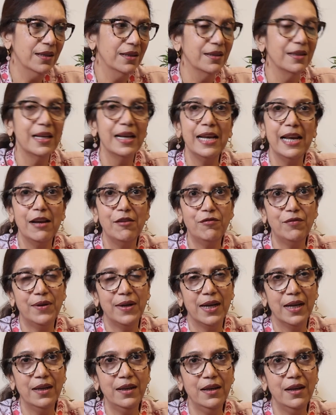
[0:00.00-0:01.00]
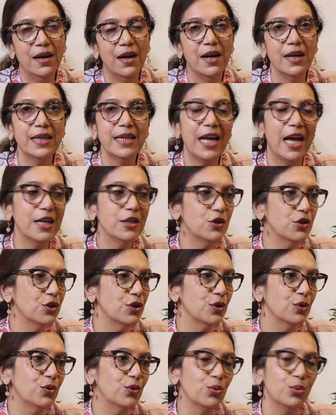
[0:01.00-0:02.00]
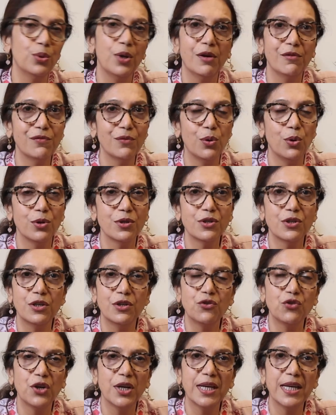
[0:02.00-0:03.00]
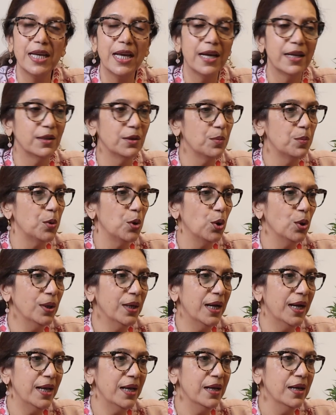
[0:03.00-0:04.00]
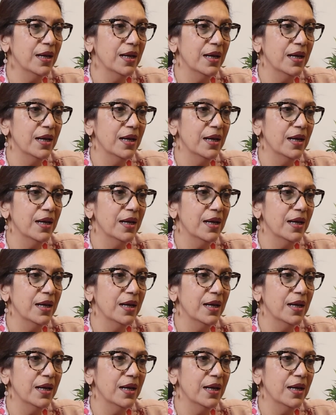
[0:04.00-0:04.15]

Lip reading: the left lung attached to of course the trachea and the bronchi,